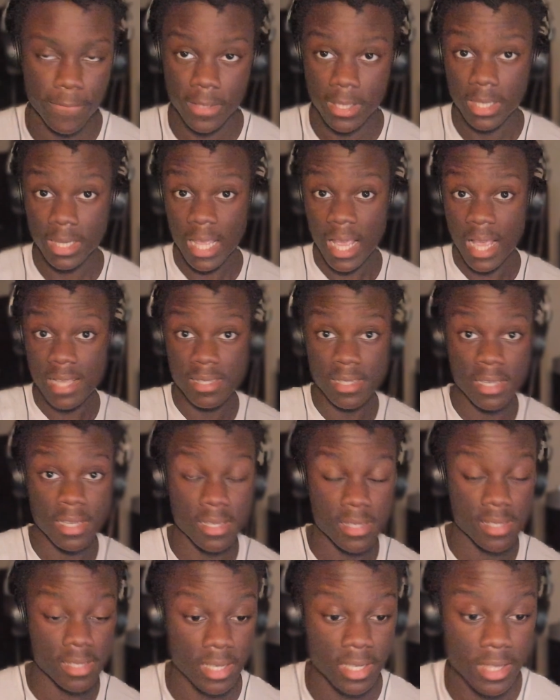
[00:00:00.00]
the last
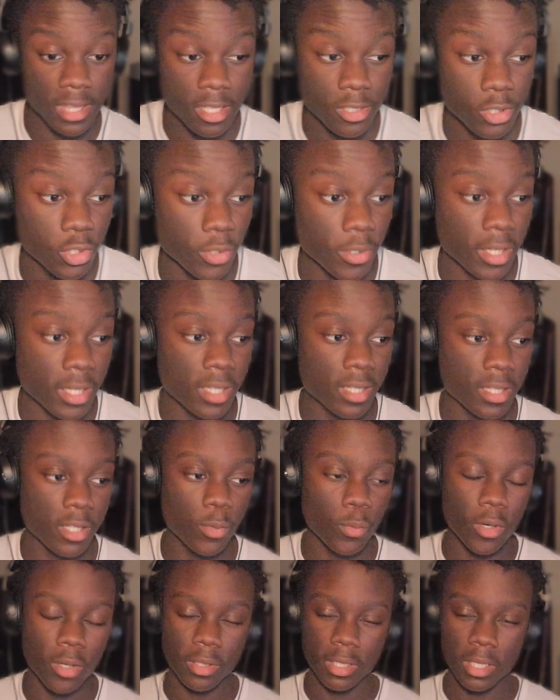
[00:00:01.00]
cutscene that you're in,
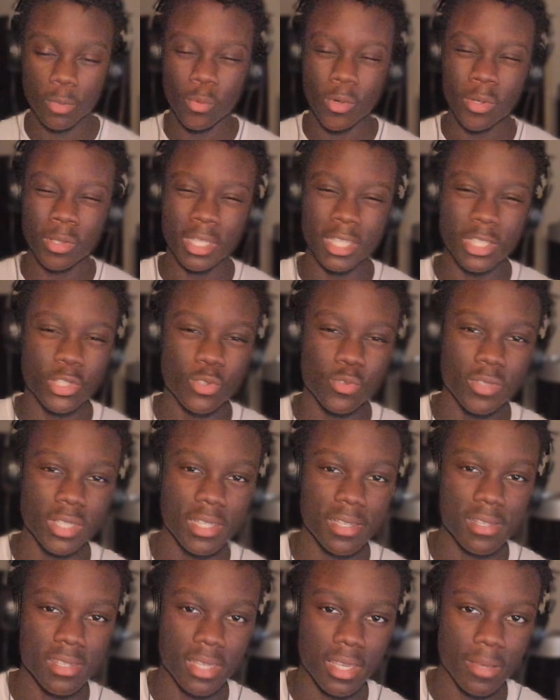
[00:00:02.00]
it won't let you
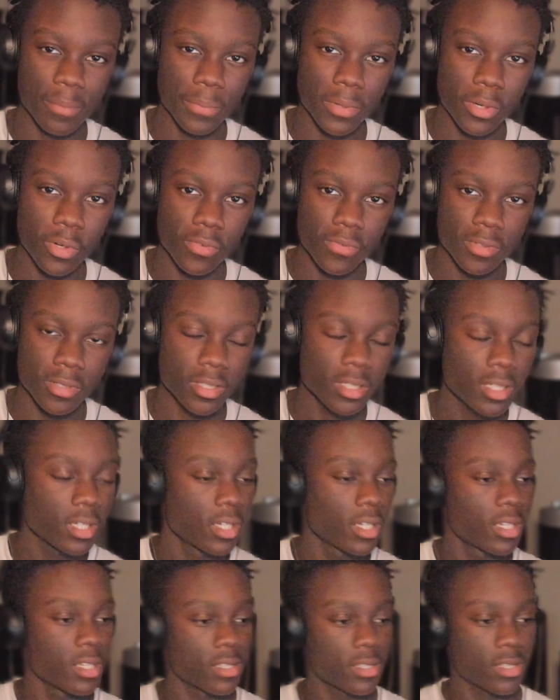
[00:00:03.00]
really skip over,
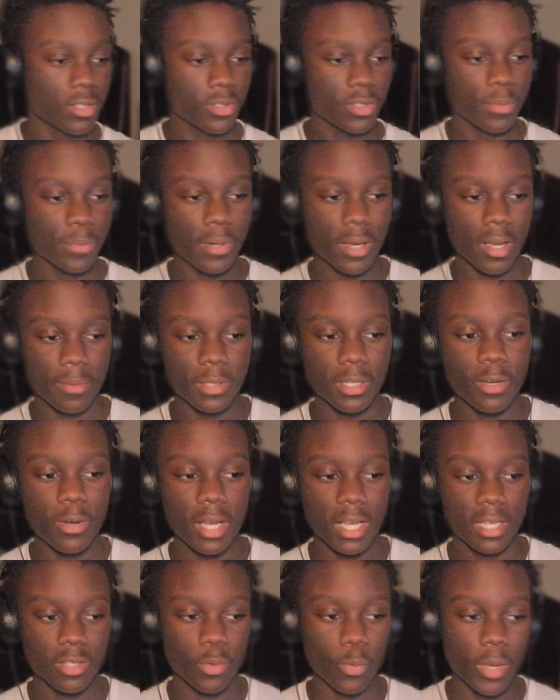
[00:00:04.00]
so you're probably
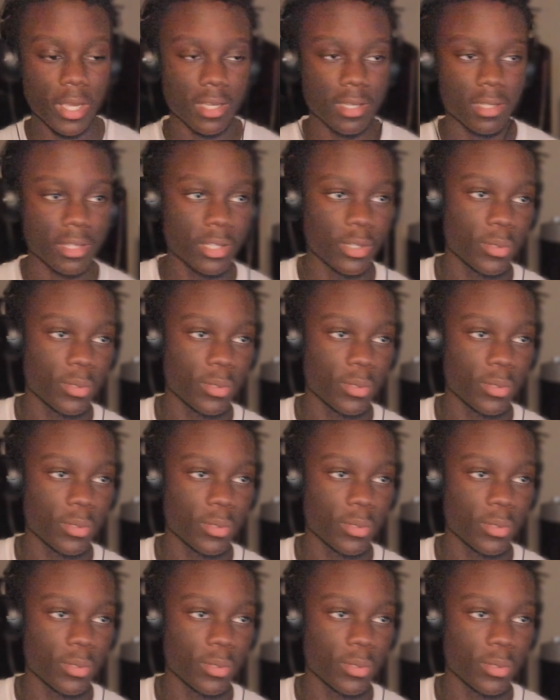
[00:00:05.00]
gonna have to wait a little